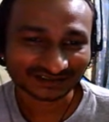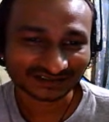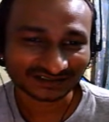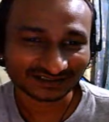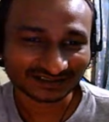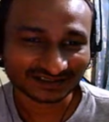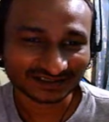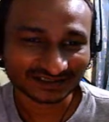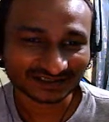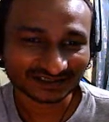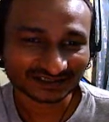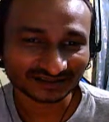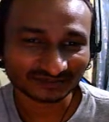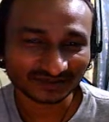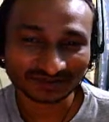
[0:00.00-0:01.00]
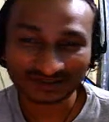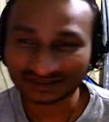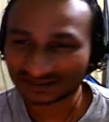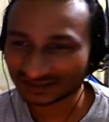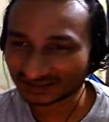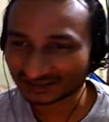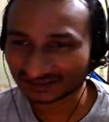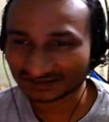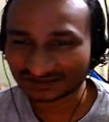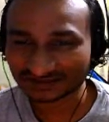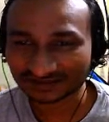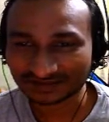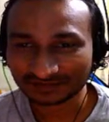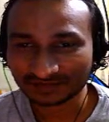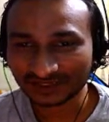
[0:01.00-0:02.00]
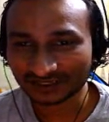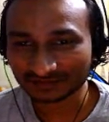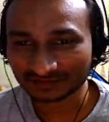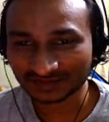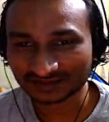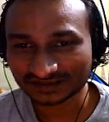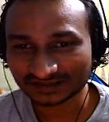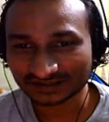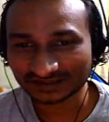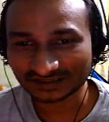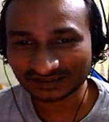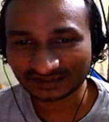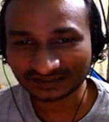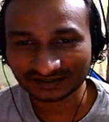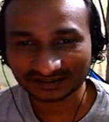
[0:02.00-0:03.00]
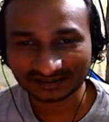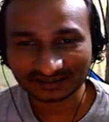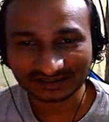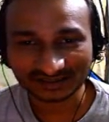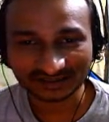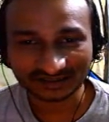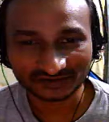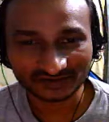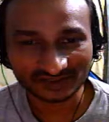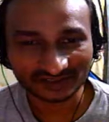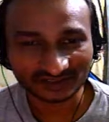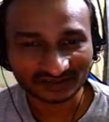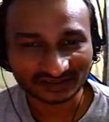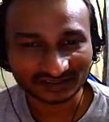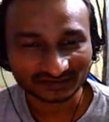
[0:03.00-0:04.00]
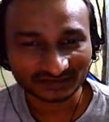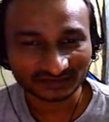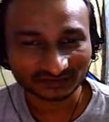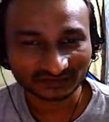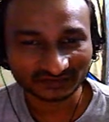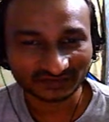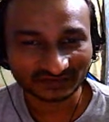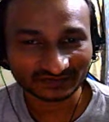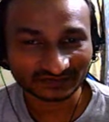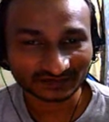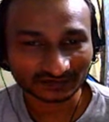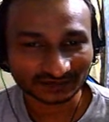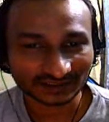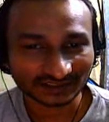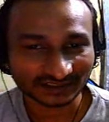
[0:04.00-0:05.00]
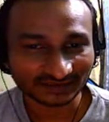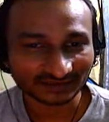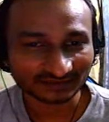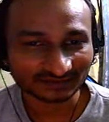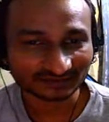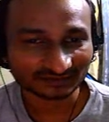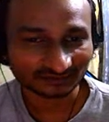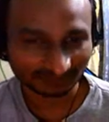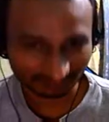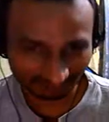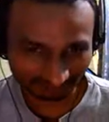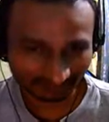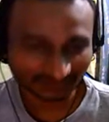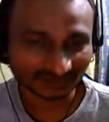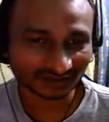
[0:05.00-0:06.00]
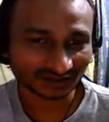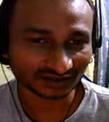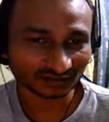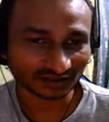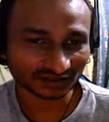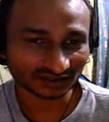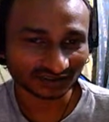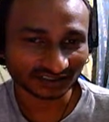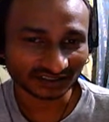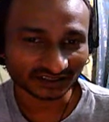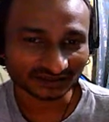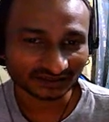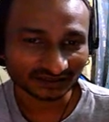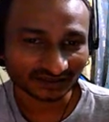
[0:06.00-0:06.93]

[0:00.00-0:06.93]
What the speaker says: He says the police department is now seeing us in a much more favorable light. Good work on that.